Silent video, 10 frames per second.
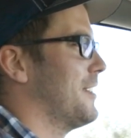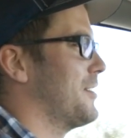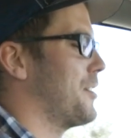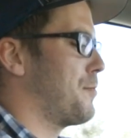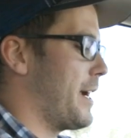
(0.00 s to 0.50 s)

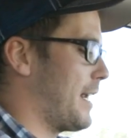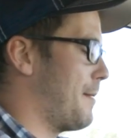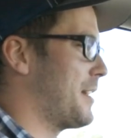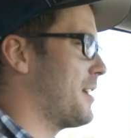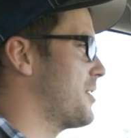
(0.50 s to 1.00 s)
So it's braking.
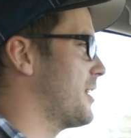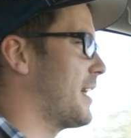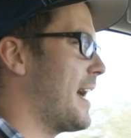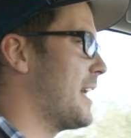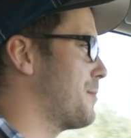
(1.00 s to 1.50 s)
I'm not touching the
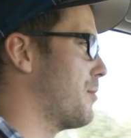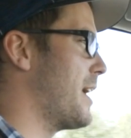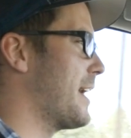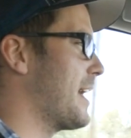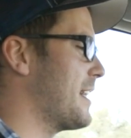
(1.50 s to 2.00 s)
gas,
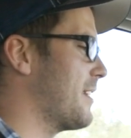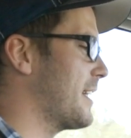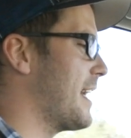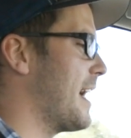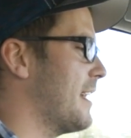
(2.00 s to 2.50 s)
brake, anything
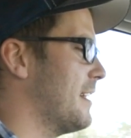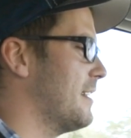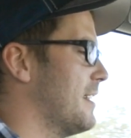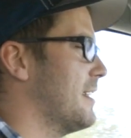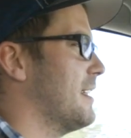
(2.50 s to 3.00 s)
like that.
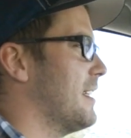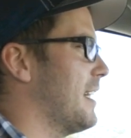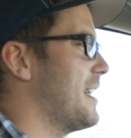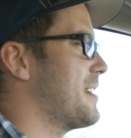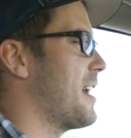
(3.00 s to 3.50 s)

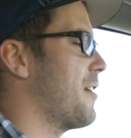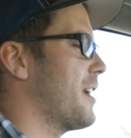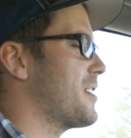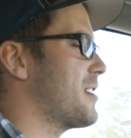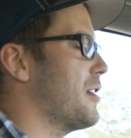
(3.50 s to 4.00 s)
Lane
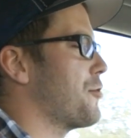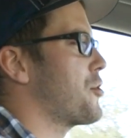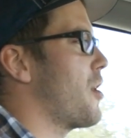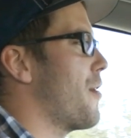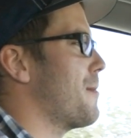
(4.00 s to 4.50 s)
centering still
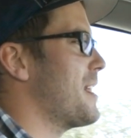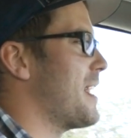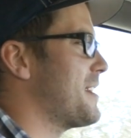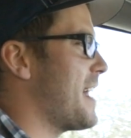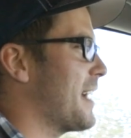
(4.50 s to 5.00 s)
showing me
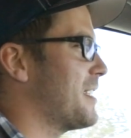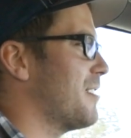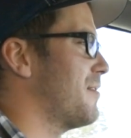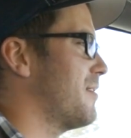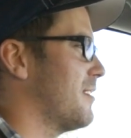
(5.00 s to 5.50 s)
that it's active.